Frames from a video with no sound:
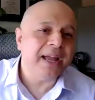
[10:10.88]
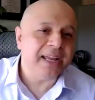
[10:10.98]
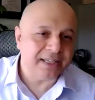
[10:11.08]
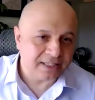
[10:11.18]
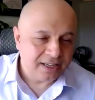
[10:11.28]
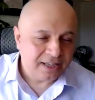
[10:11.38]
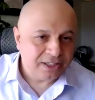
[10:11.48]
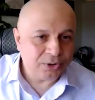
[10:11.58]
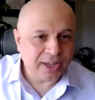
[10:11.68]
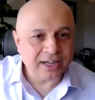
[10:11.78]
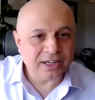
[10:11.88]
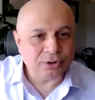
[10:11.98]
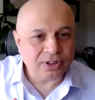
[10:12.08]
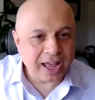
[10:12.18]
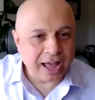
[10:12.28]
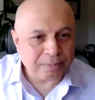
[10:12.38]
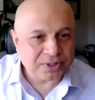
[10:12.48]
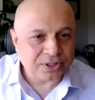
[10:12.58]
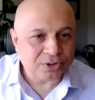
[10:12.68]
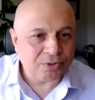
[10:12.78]
might, you can't go to the
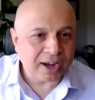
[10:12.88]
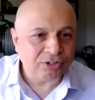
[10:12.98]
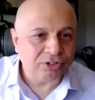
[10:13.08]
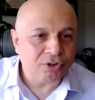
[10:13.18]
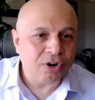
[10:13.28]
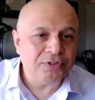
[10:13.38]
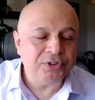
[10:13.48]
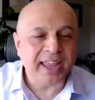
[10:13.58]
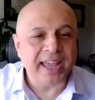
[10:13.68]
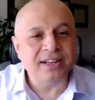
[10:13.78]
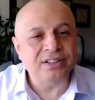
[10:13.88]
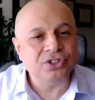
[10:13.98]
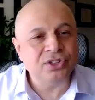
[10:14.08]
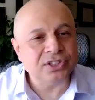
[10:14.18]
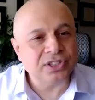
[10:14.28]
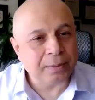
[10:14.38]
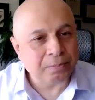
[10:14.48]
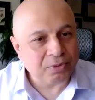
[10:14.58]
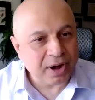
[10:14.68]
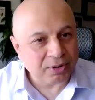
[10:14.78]
opposite direction, or if you can, it's just
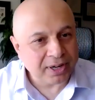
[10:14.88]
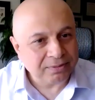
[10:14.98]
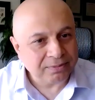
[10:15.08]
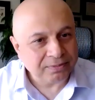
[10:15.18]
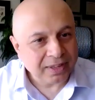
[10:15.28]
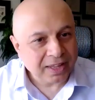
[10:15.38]
temporary.